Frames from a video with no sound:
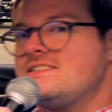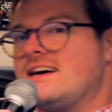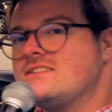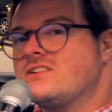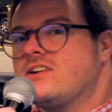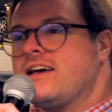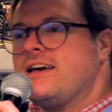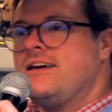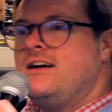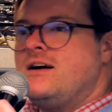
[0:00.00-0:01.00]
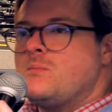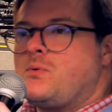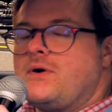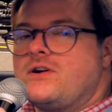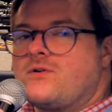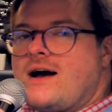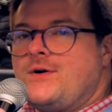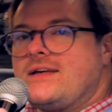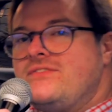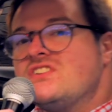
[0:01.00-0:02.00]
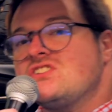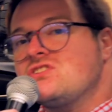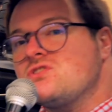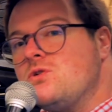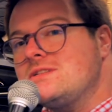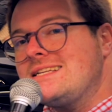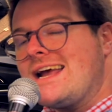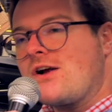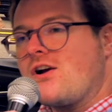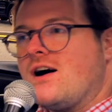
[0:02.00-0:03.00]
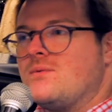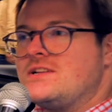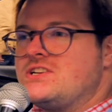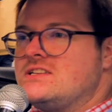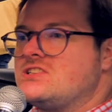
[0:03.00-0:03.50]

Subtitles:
yesterday playing around in the Solterra, which is